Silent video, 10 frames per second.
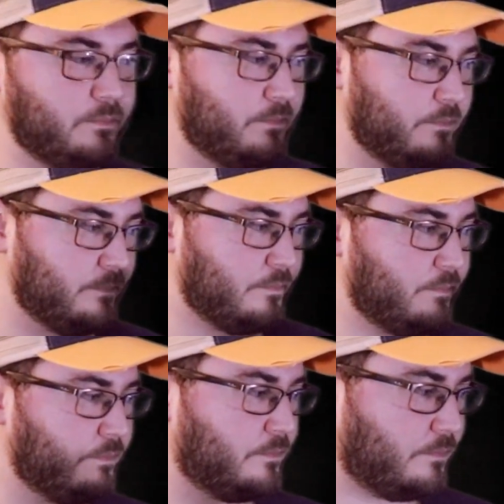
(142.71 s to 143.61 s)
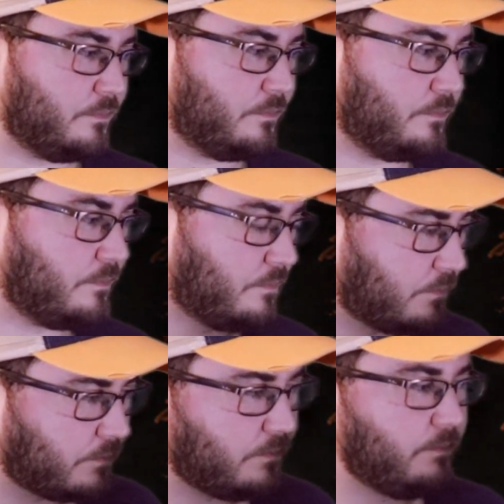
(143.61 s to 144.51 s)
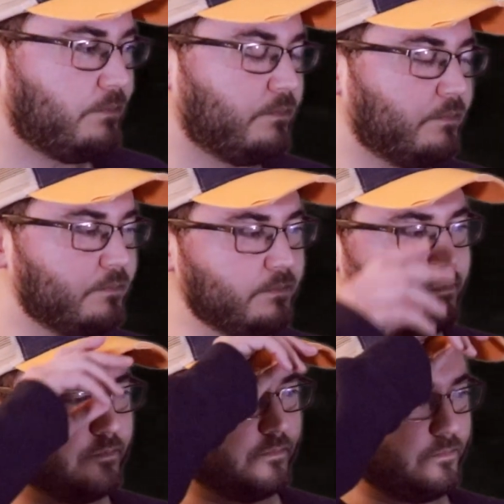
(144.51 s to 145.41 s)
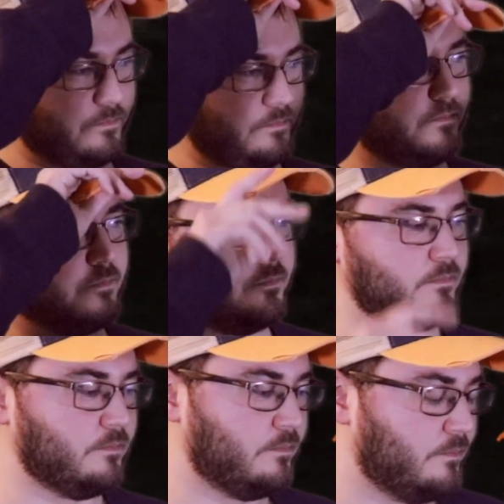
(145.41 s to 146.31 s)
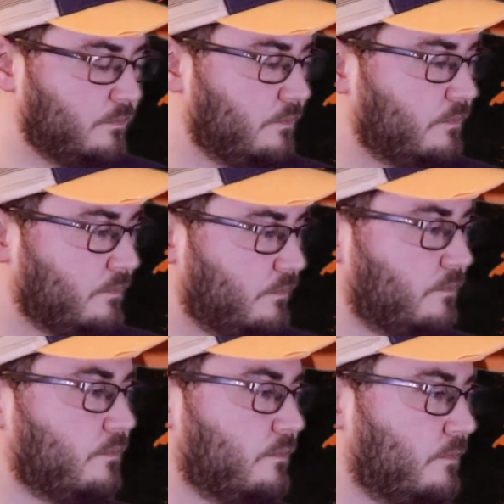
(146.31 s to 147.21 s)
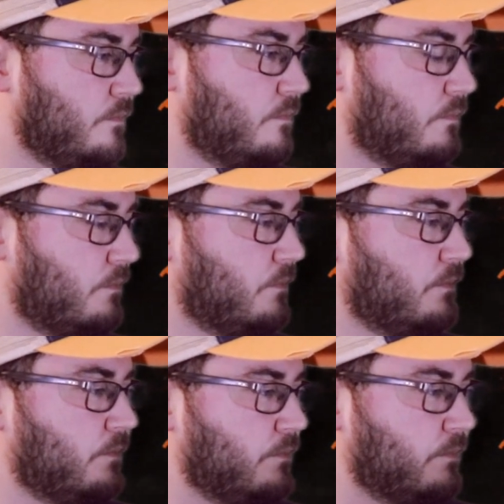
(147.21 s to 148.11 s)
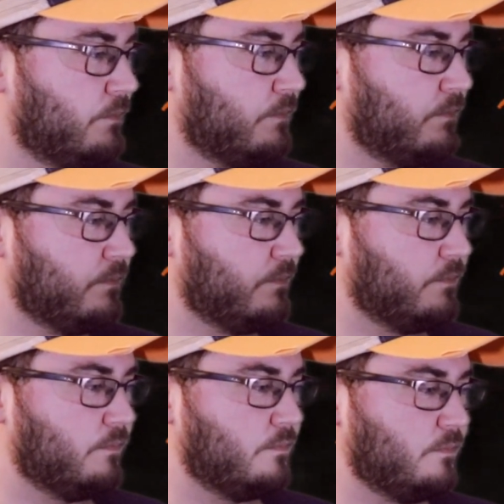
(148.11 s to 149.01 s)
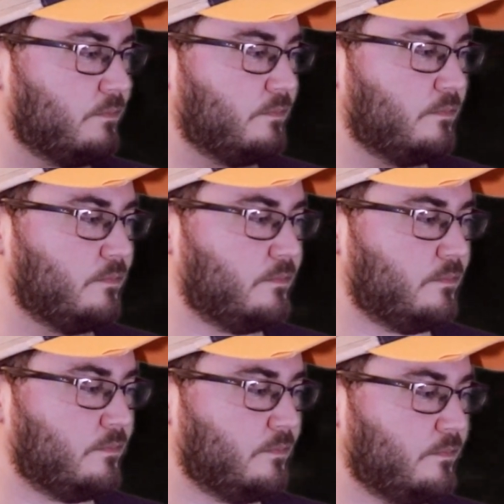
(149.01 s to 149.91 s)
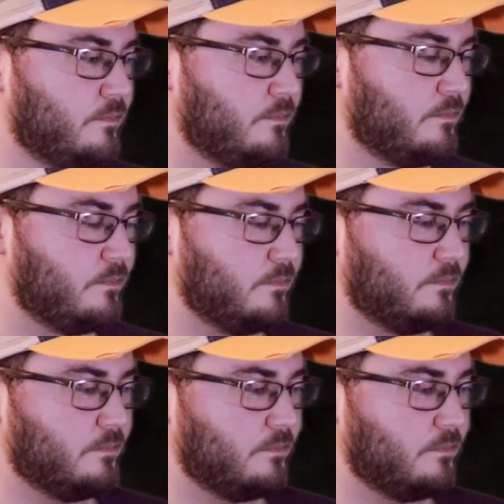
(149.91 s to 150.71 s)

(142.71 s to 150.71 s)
(silent)